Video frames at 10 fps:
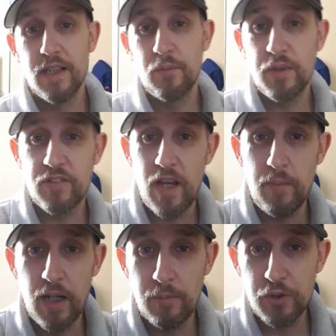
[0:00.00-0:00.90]
we see
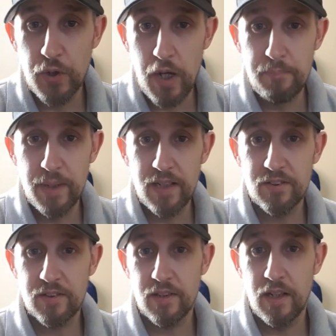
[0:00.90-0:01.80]
Emily Upjohn at her
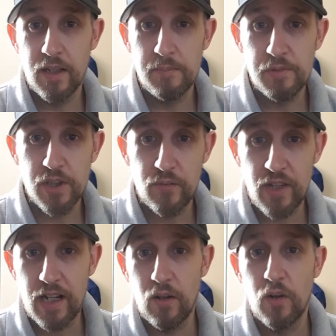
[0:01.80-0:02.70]
best, um, shows
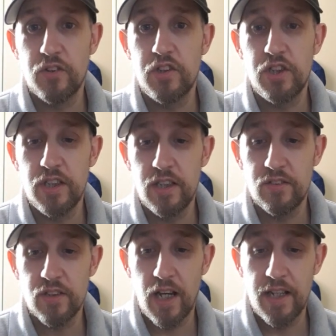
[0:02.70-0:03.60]
how classy she
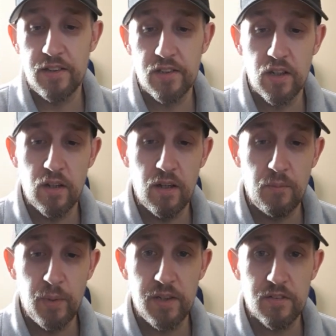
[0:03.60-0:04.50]
is, and uh,
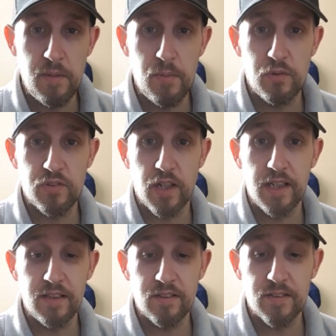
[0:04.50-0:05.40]
and wins the Ribble
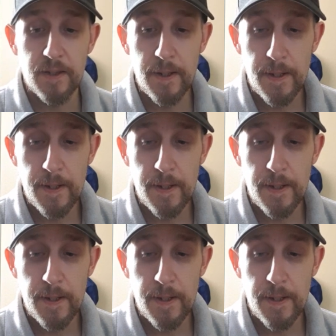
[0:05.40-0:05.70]
Stakes.